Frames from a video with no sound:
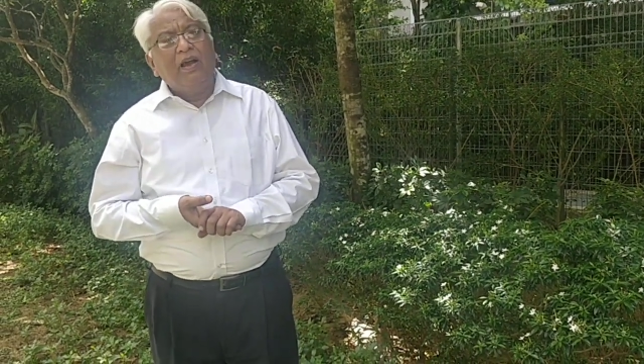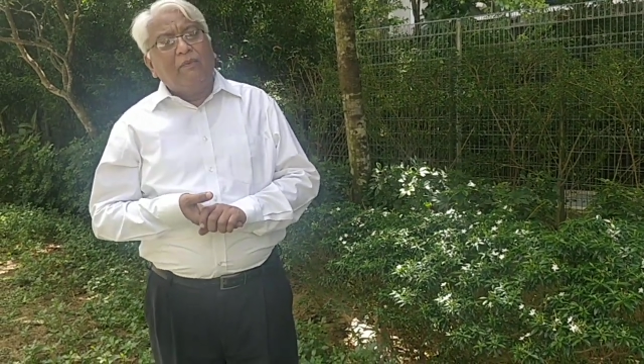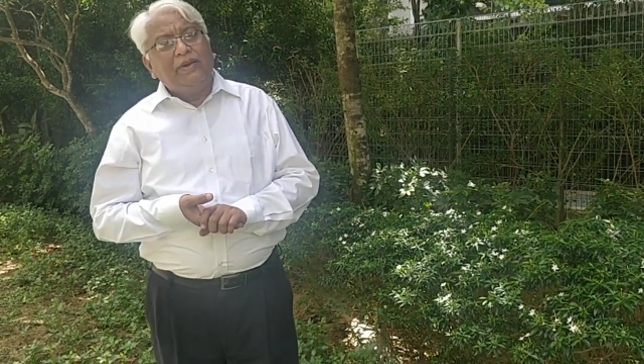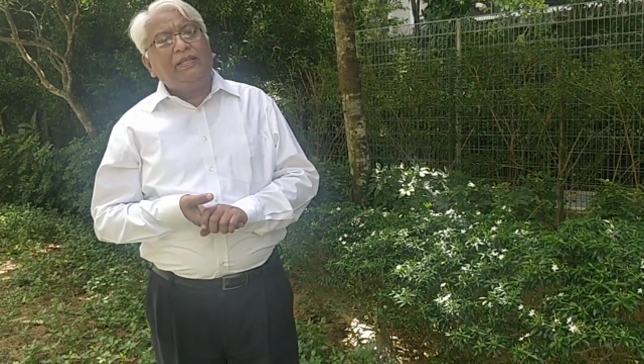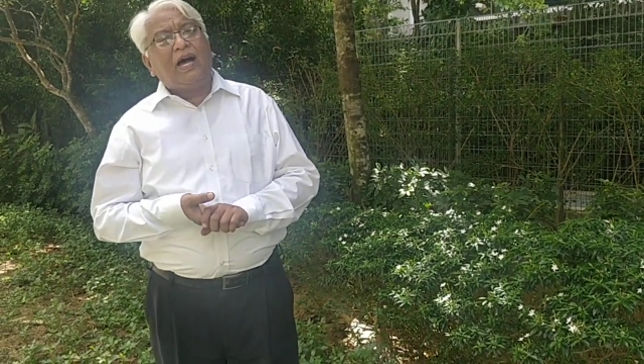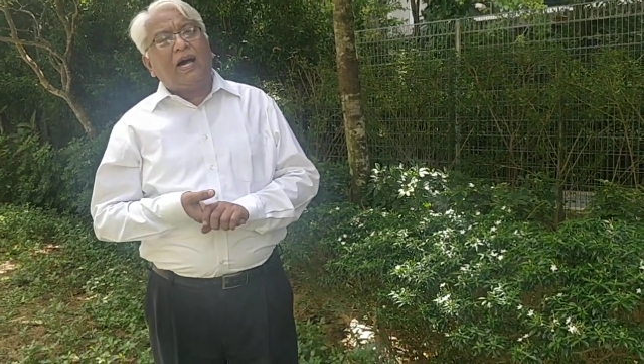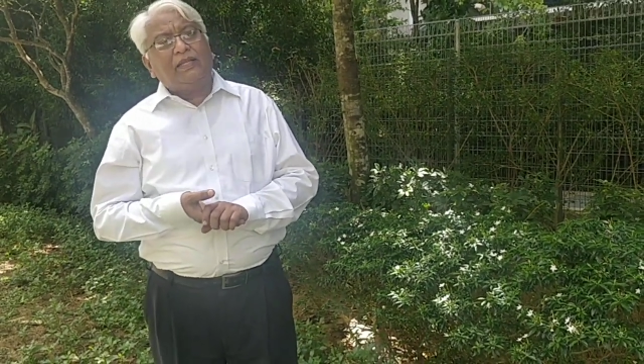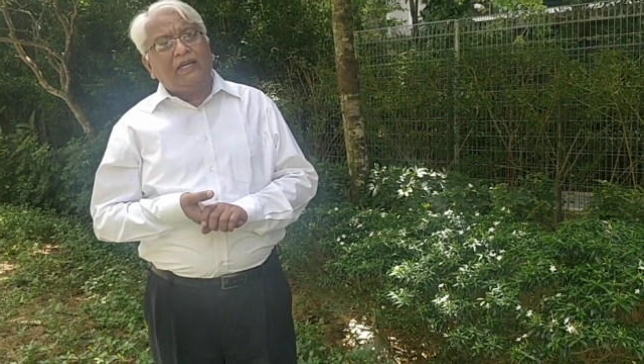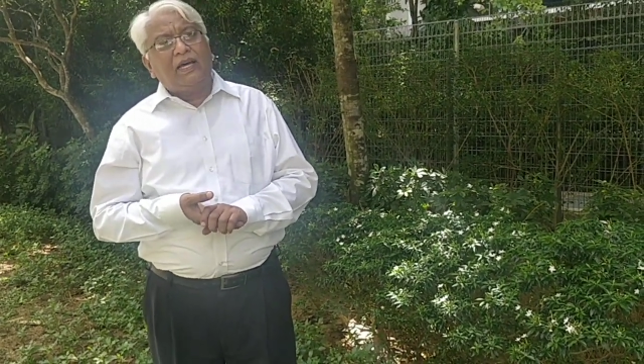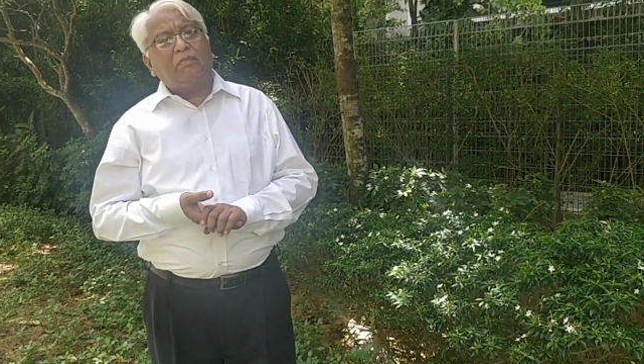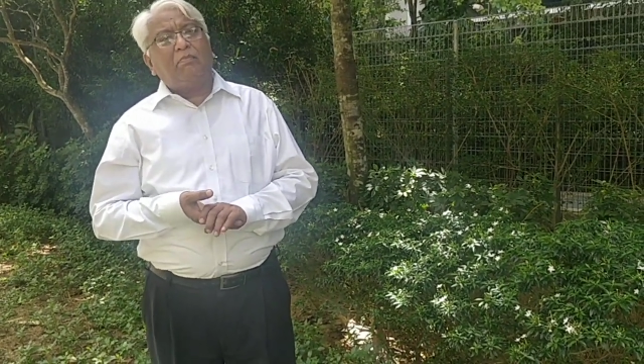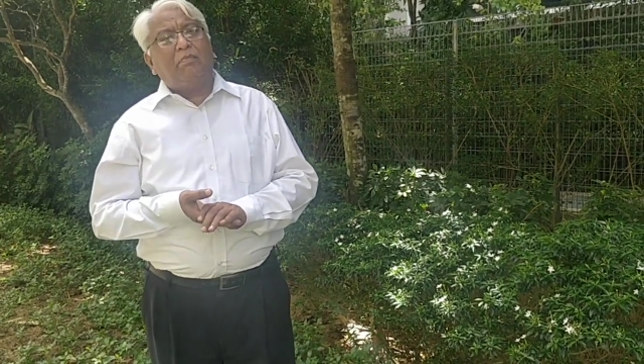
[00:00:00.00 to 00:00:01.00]
with
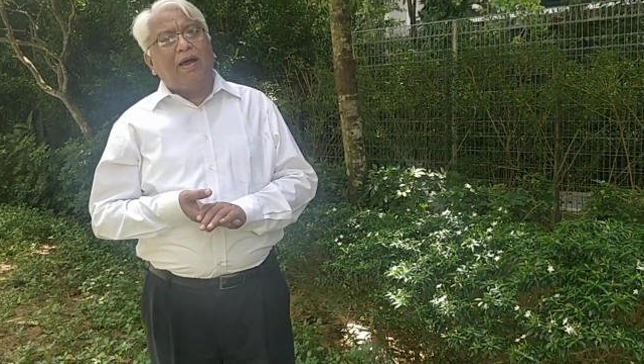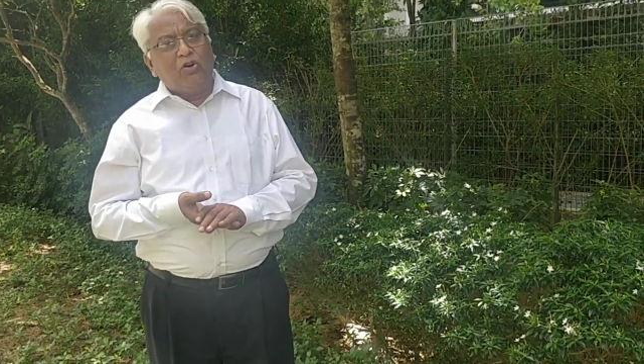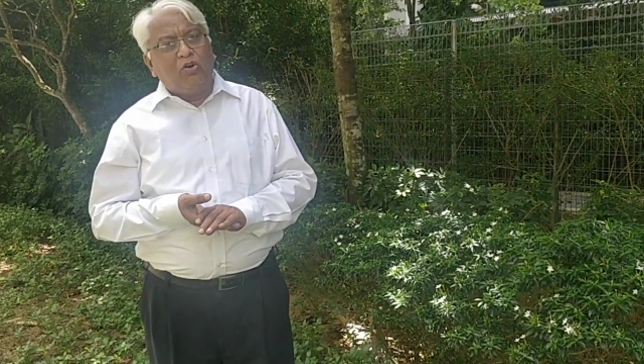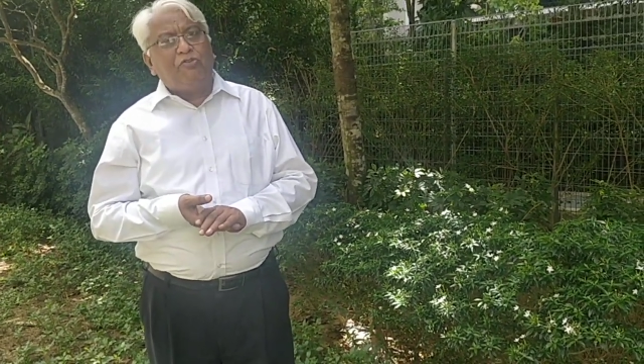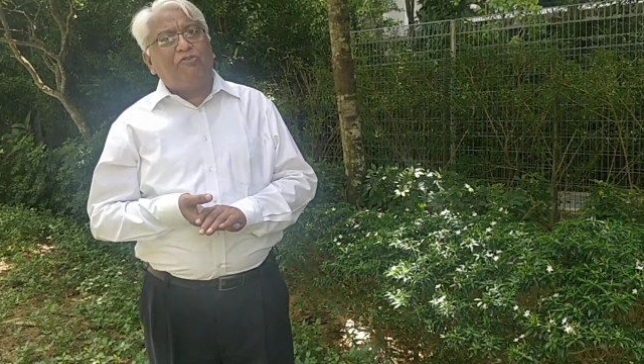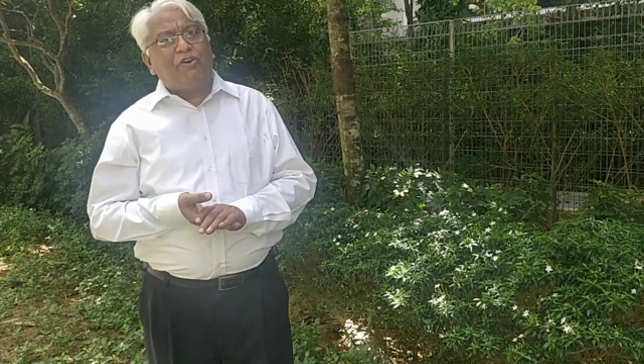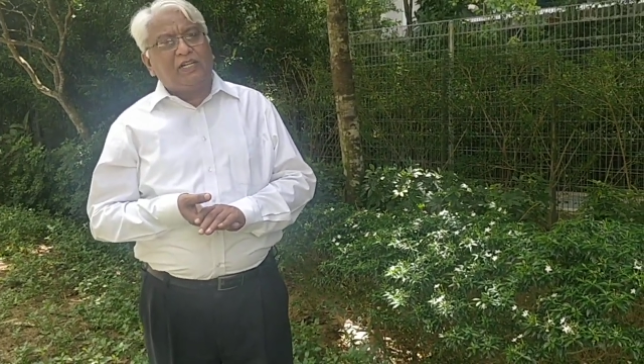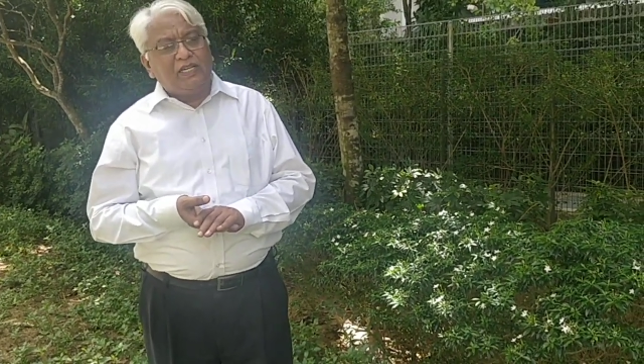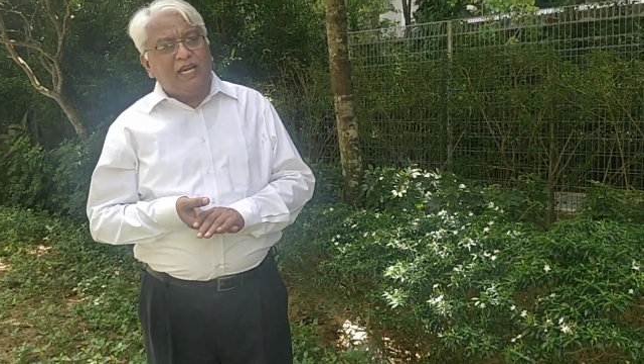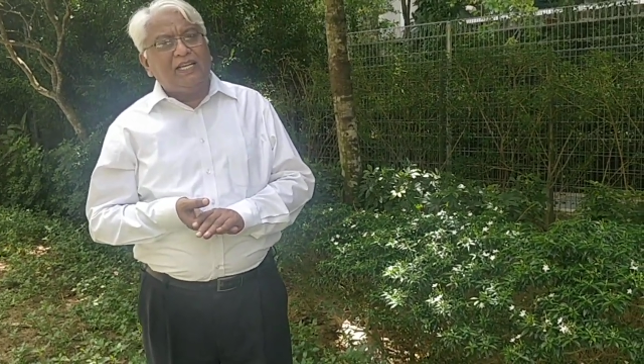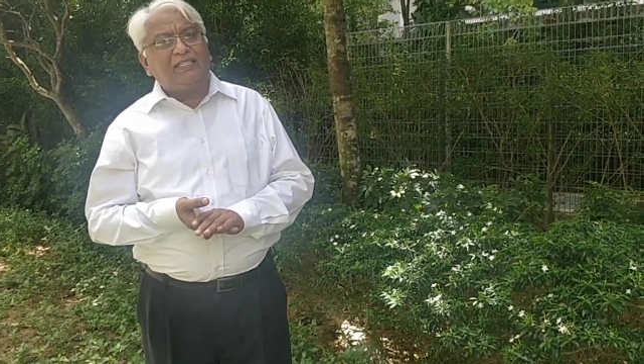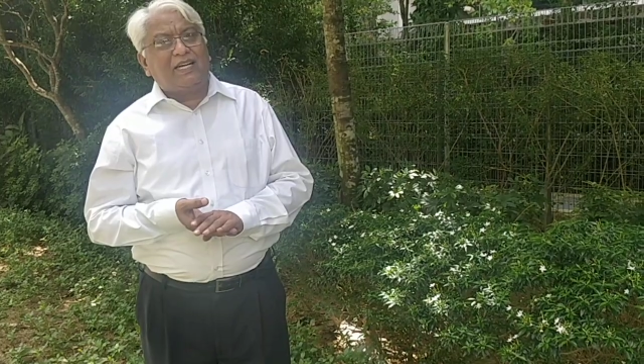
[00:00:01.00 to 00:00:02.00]
other
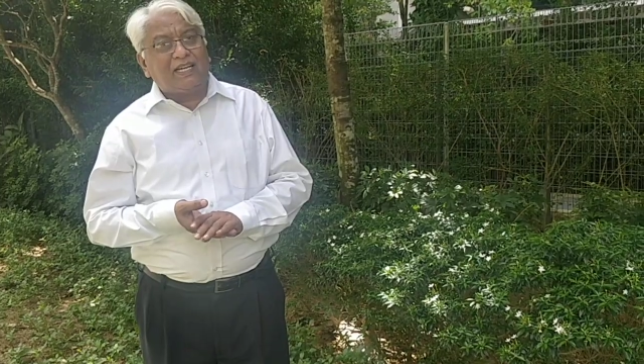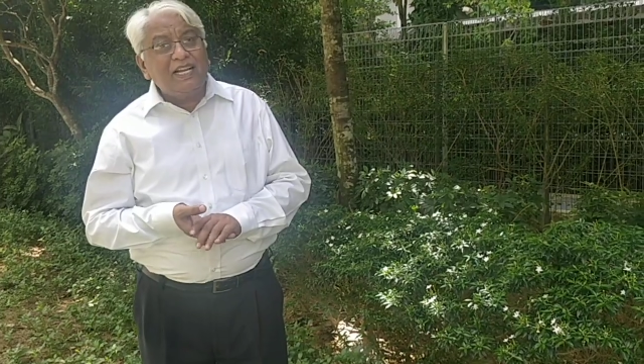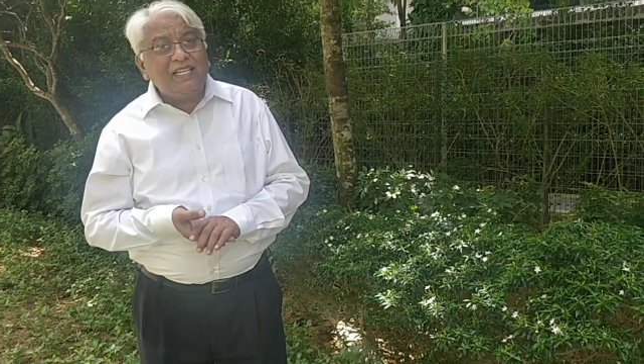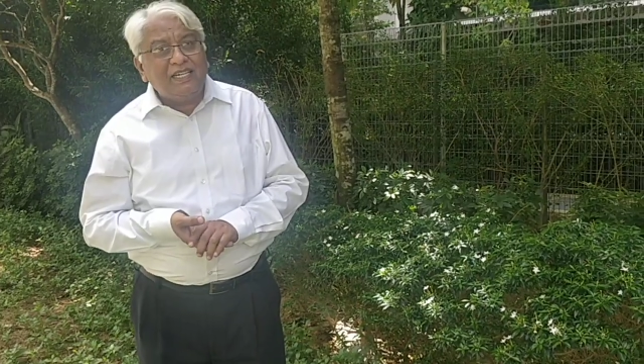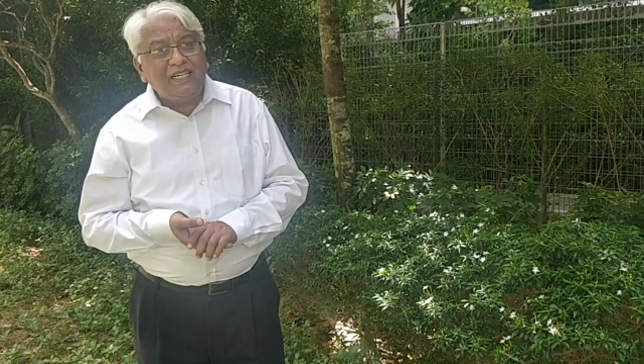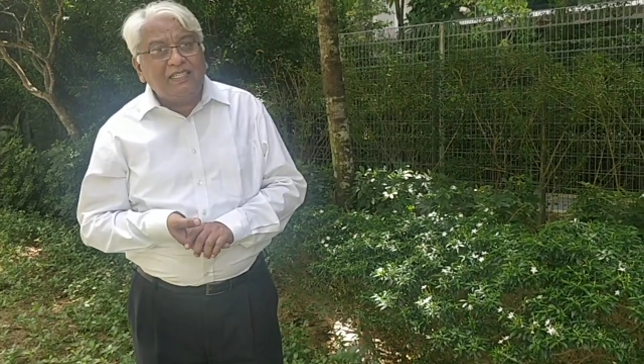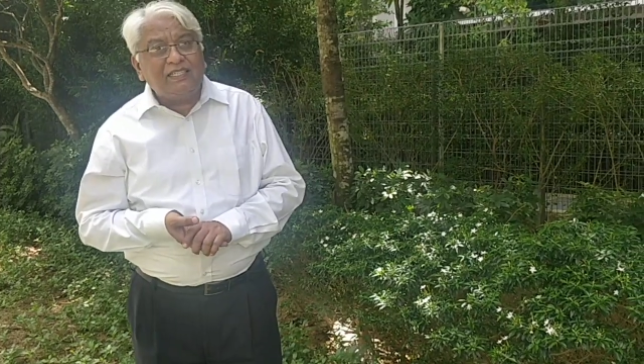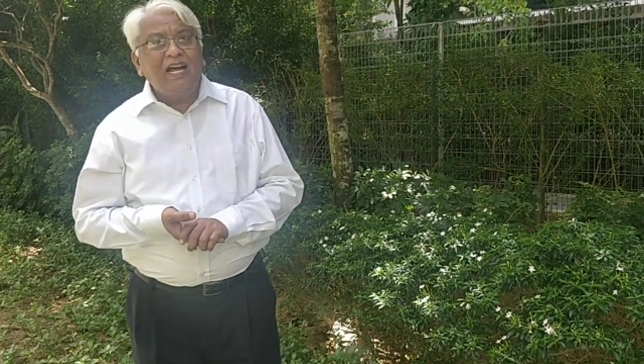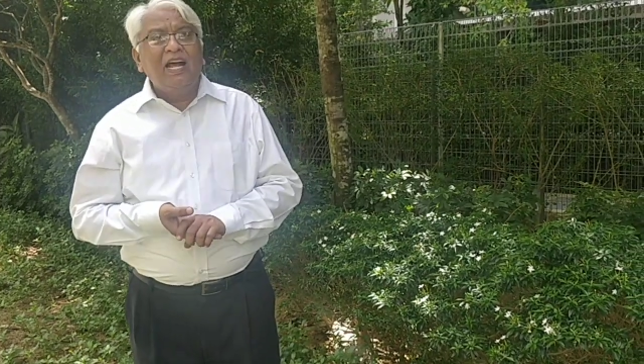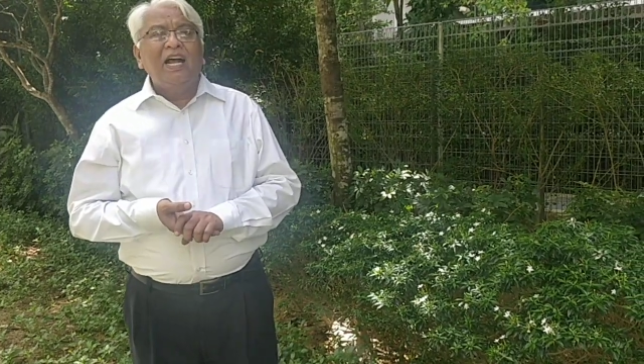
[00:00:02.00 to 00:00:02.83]
biofertilizer cultures